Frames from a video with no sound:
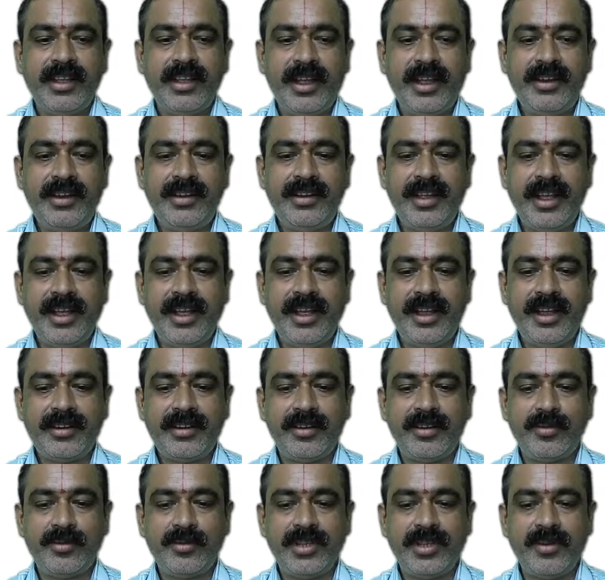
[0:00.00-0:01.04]
The IT
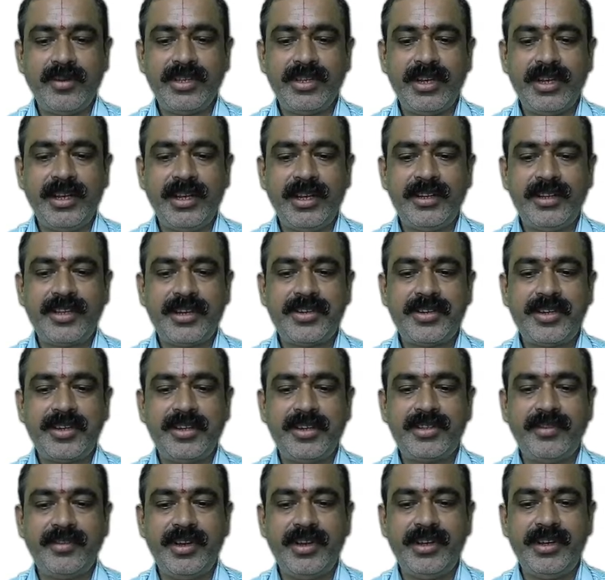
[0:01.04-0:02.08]
Act 2000 in
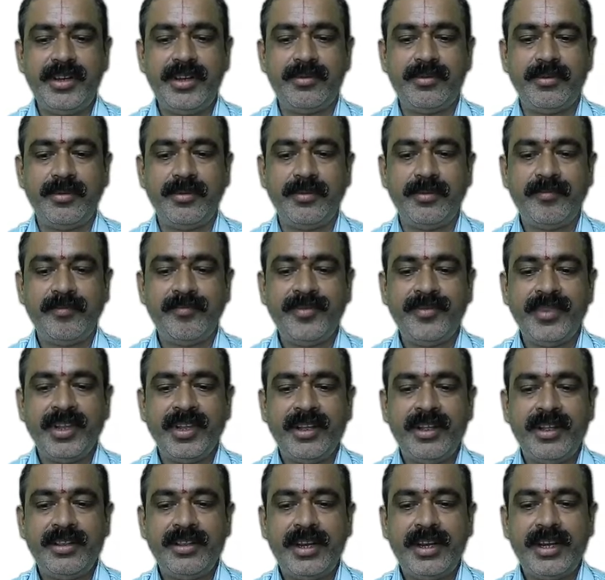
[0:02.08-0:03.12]
Section 72
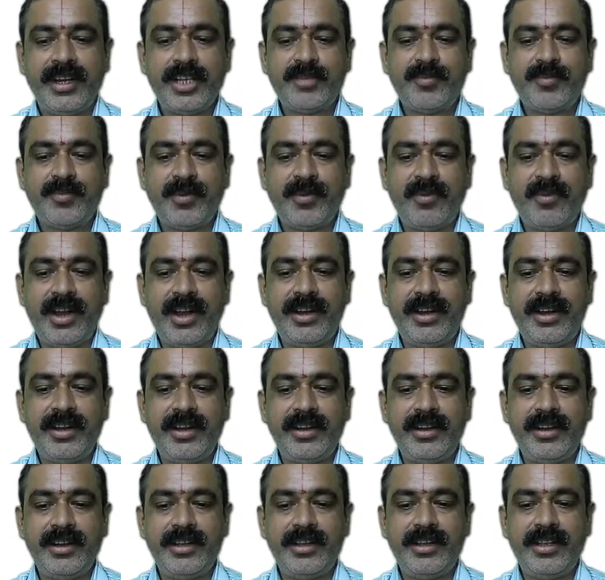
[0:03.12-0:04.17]
that has
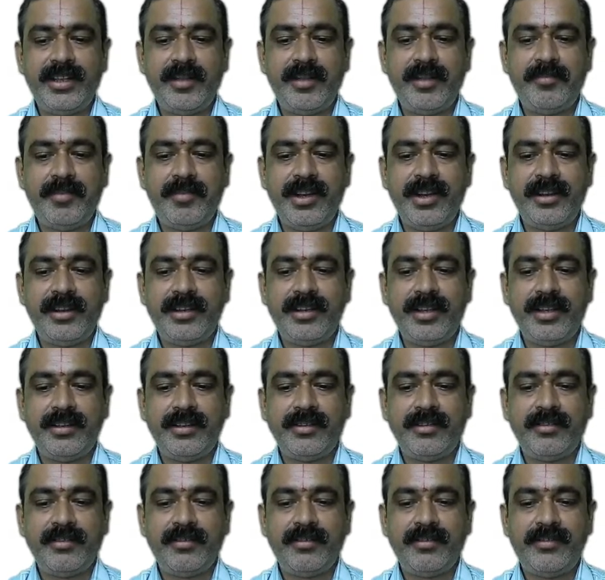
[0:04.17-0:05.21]
provided the penalty
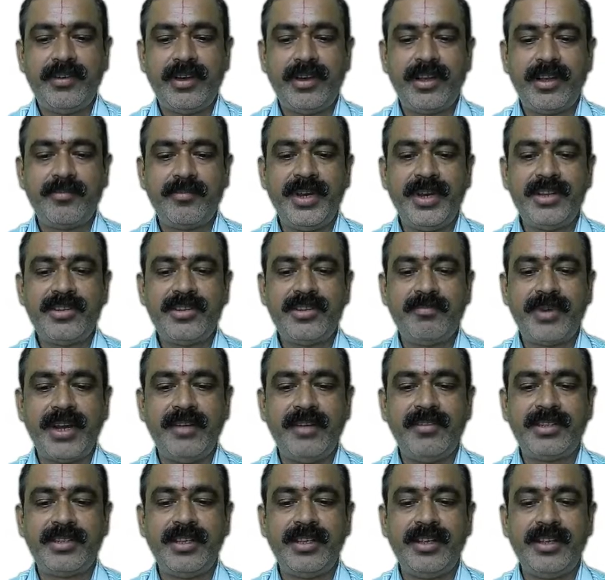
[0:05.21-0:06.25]
for breach of
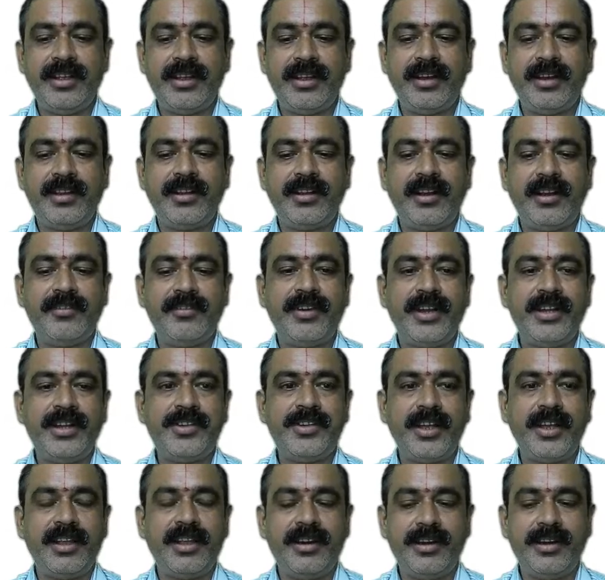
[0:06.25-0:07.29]
privacy and
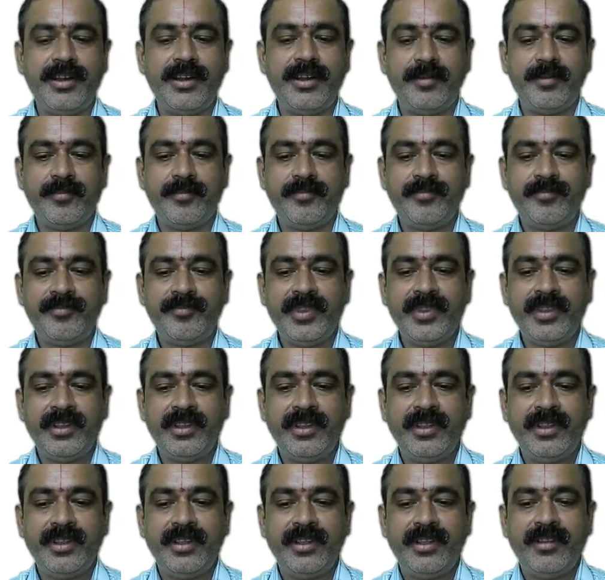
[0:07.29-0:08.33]
confidentiality.
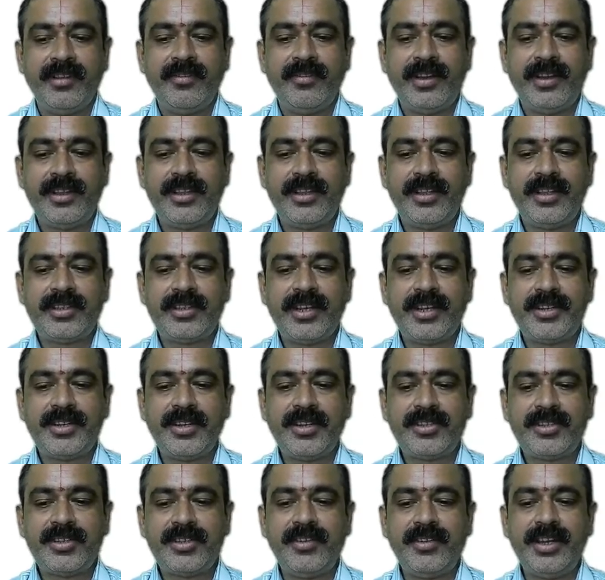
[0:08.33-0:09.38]
Further,
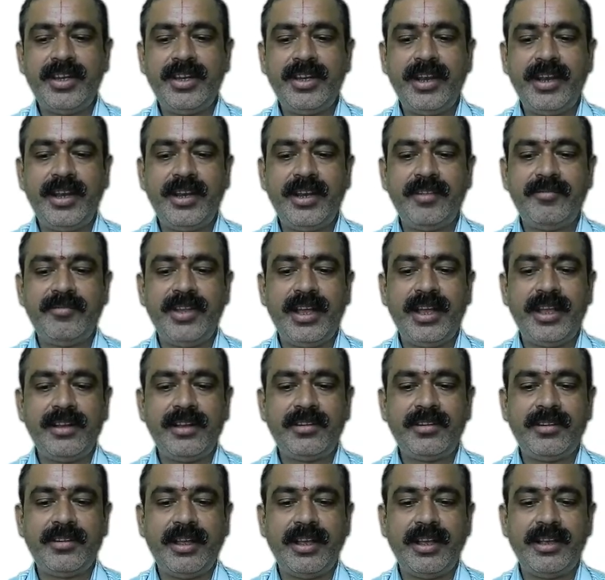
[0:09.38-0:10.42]
Section 79 of the
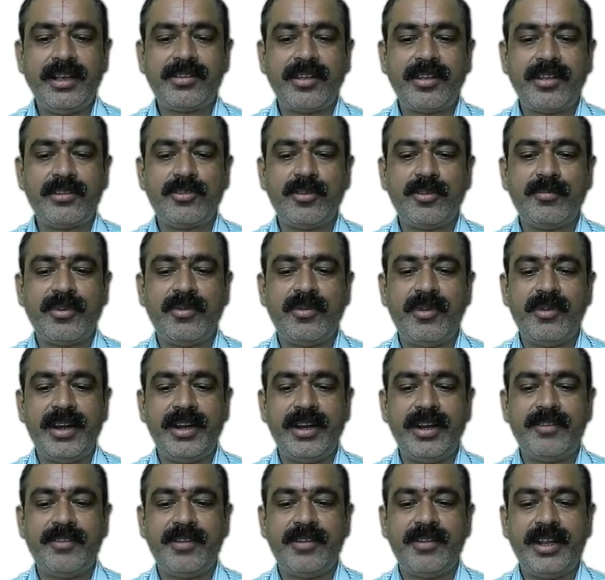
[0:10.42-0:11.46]
Act has also
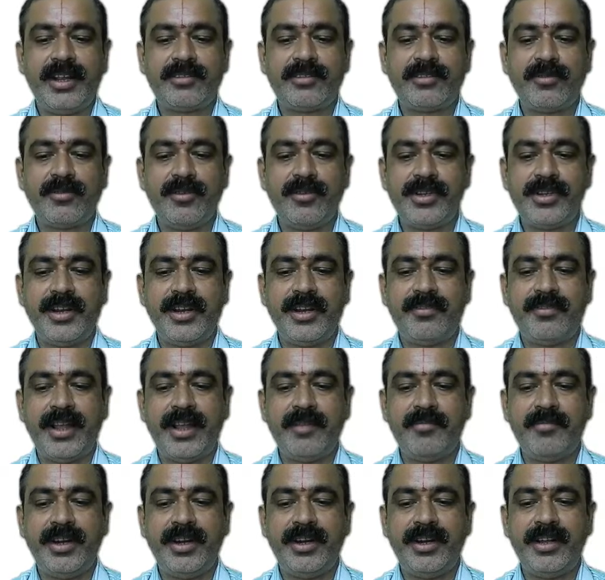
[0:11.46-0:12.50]
provided for exclusion of
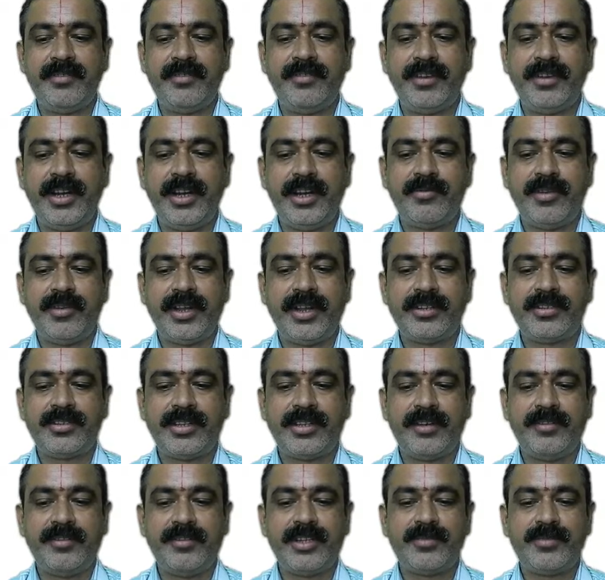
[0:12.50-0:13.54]
liability of a network
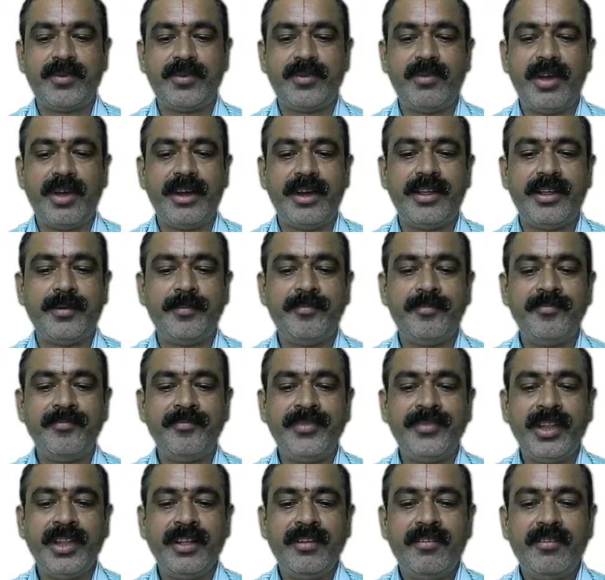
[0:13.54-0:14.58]
service provider
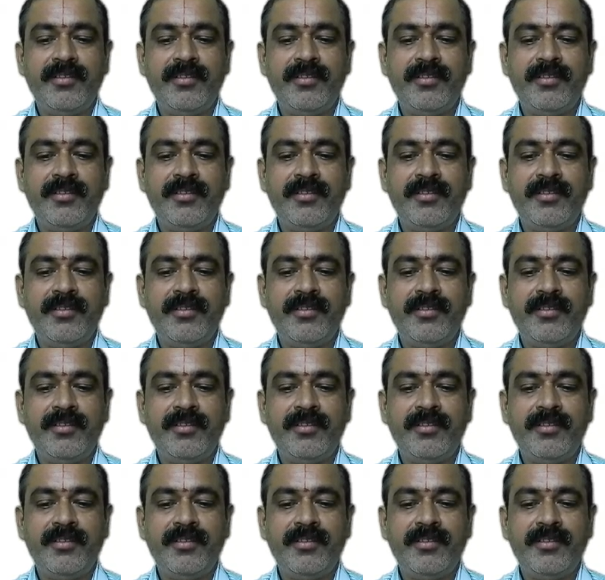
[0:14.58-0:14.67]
